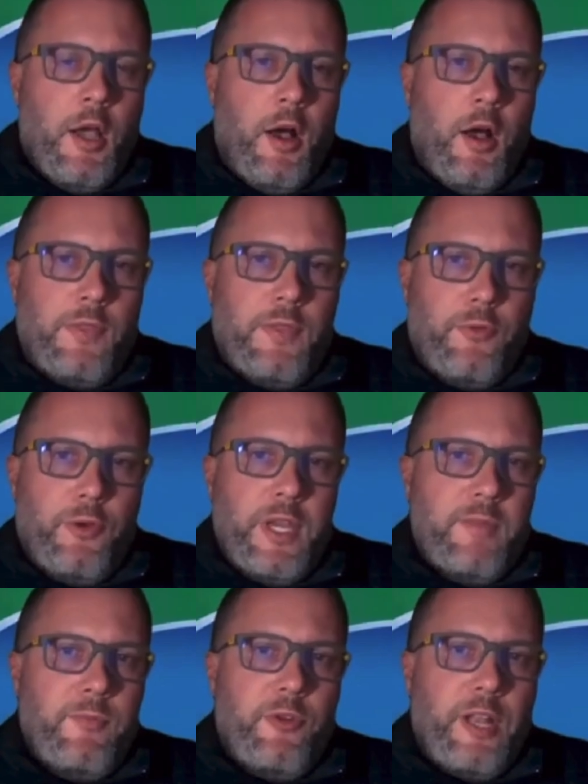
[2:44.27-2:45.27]
of the
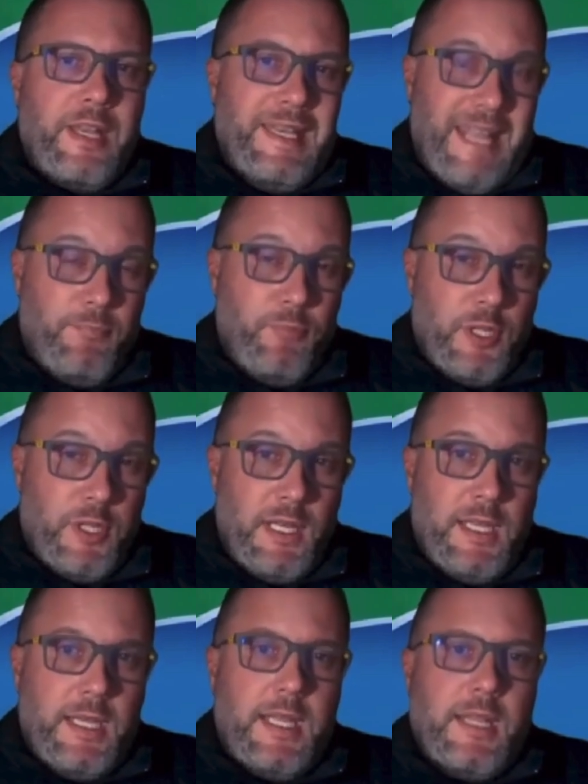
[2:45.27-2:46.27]
Freedom Front deputy
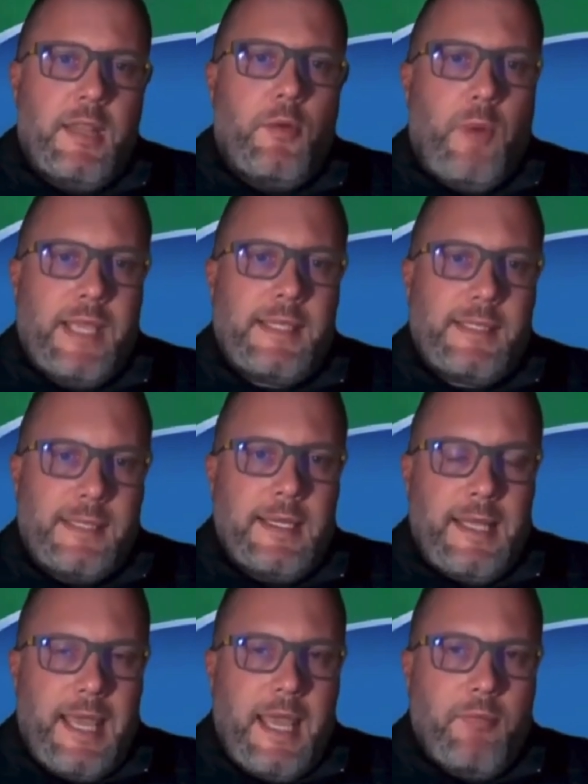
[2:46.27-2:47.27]
leader in the
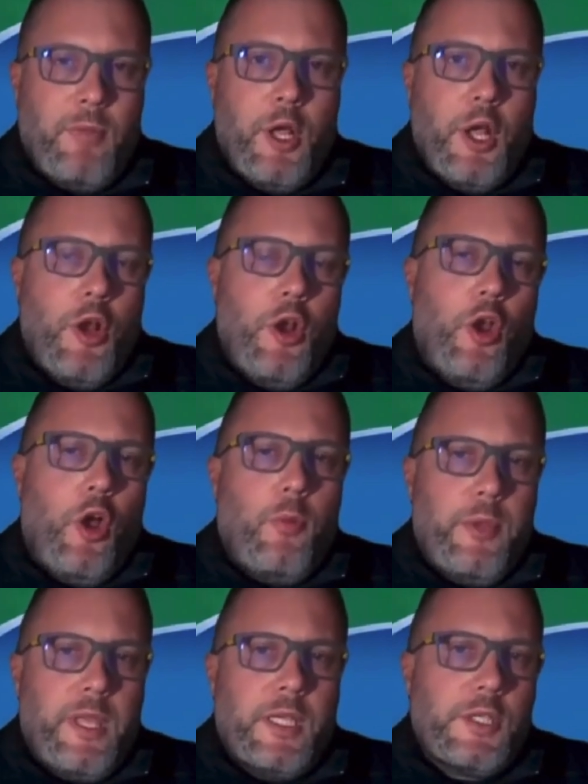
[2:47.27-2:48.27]
Western Cape
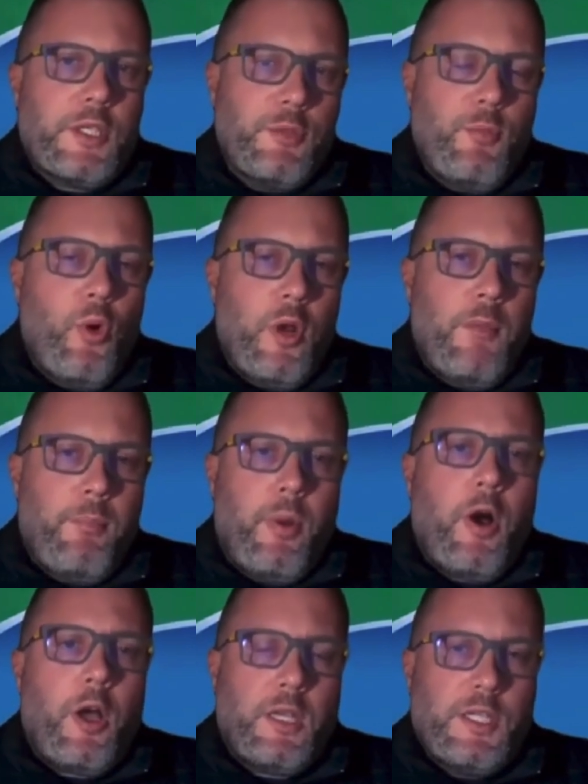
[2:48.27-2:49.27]
lobbying smaller
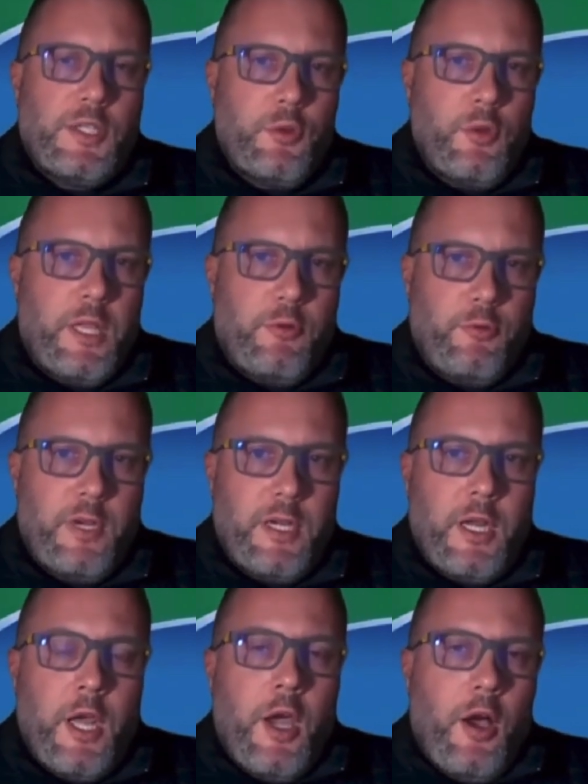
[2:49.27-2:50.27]
parties to get
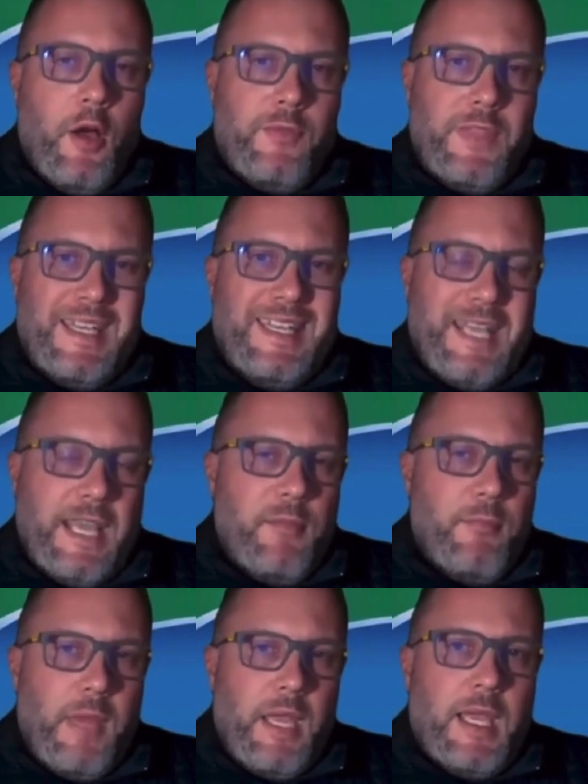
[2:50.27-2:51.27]
rid of the DA
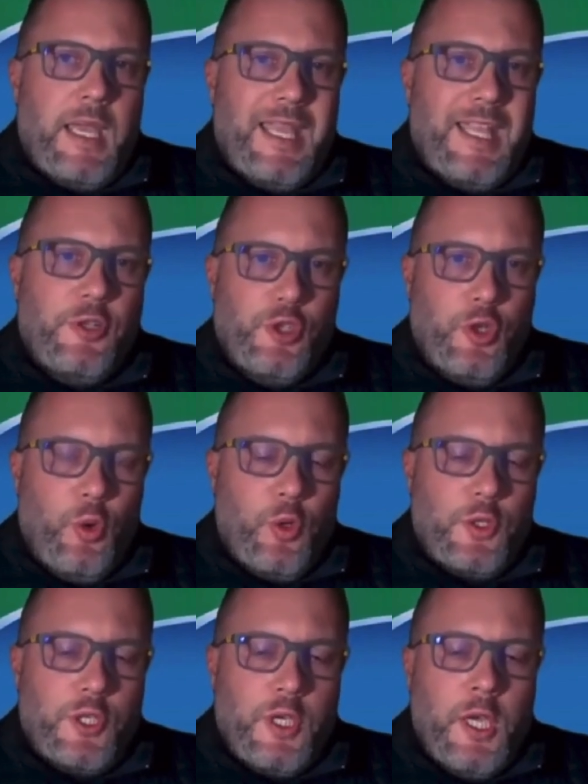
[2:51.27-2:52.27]
mayor in
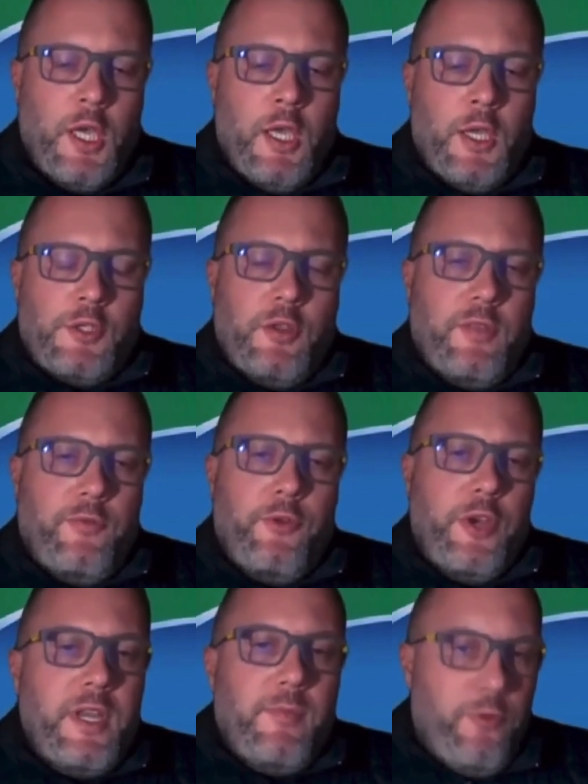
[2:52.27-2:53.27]
George. So the
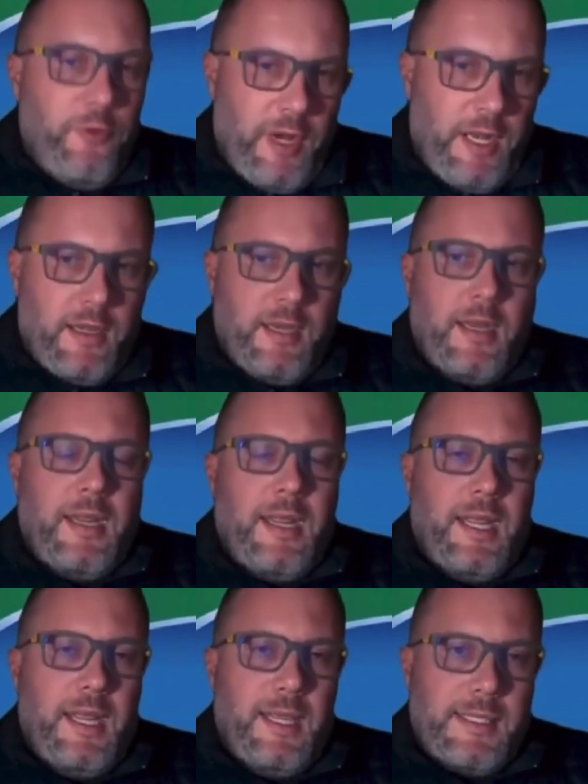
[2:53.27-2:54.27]
Freedom Front
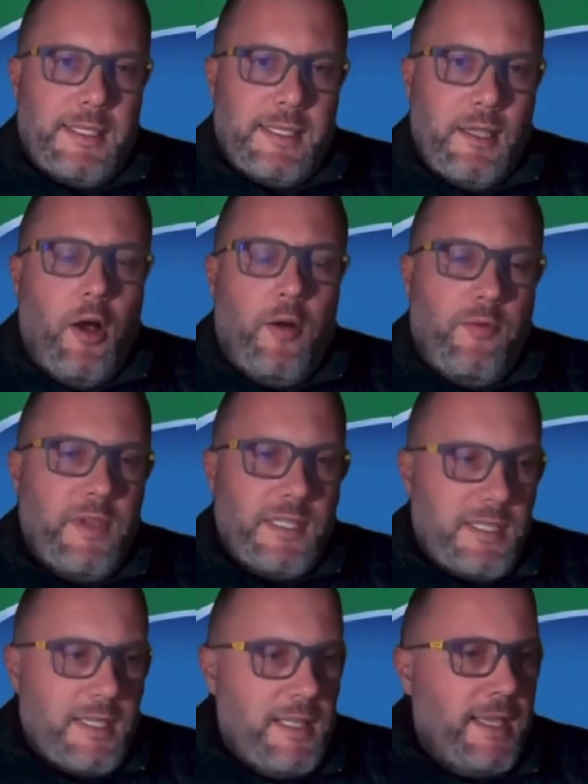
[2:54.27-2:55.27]
is
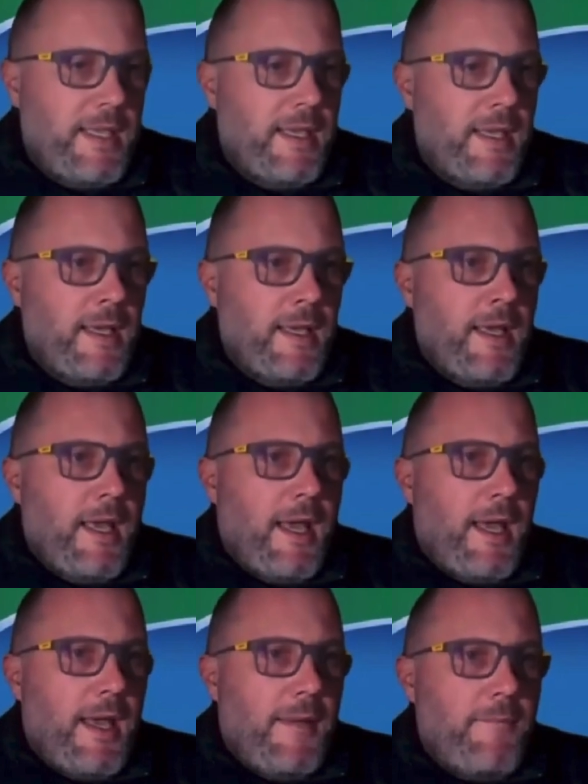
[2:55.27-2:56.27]
obviously
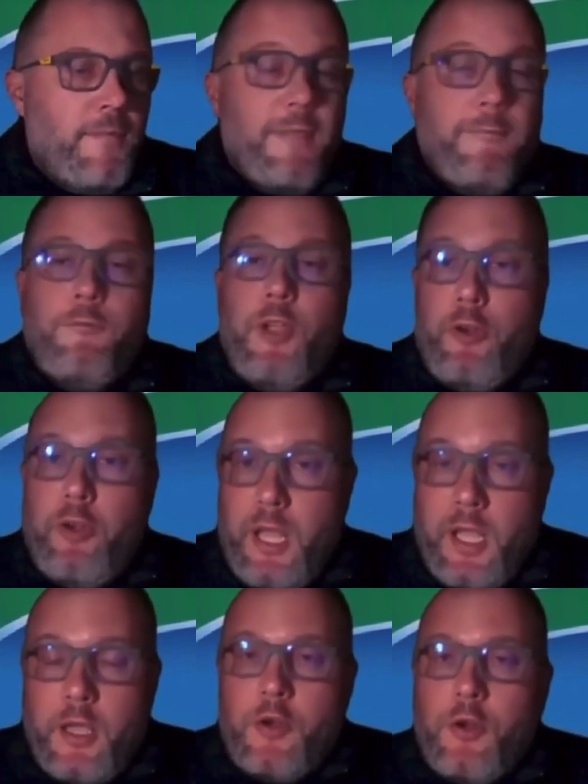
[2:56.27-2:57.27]

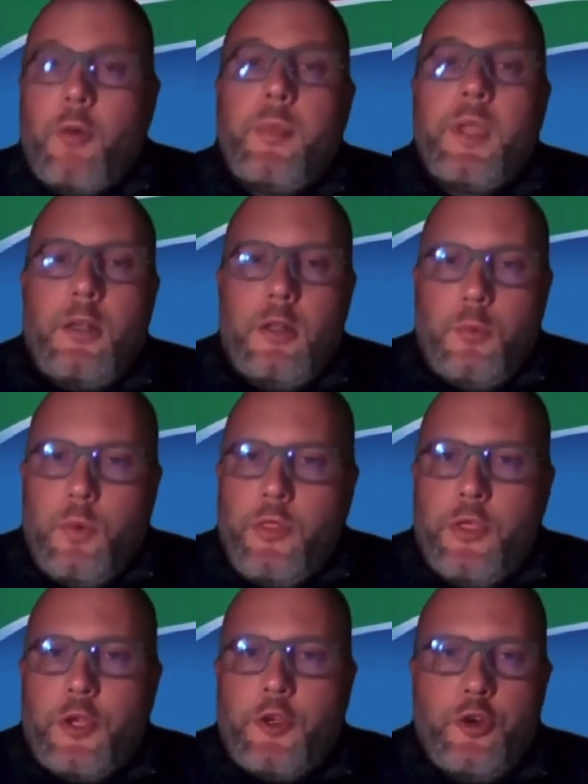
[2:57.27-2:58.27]
very economical
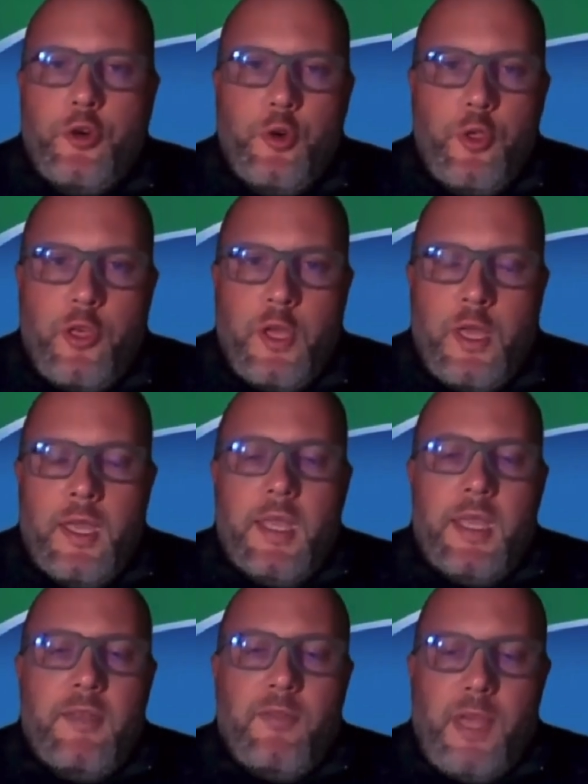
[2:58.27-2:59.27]
with the truth
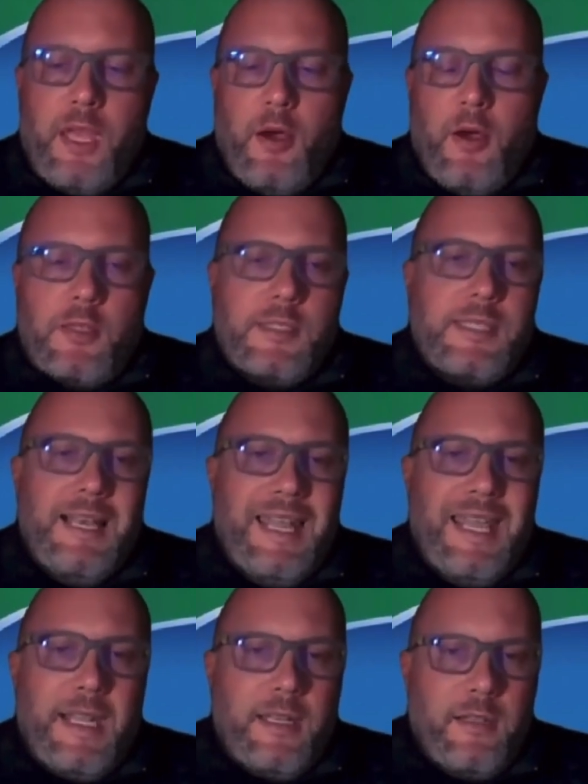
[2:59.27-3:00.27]
if they are
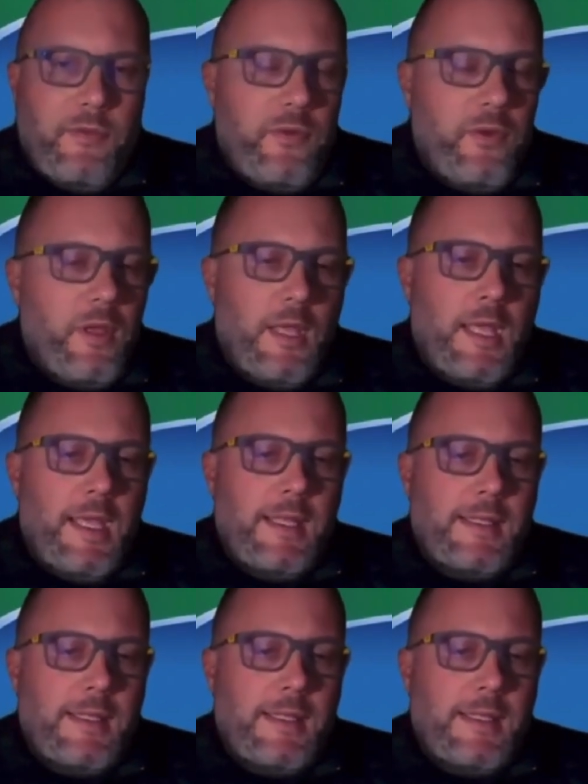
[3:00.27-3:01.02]
selective in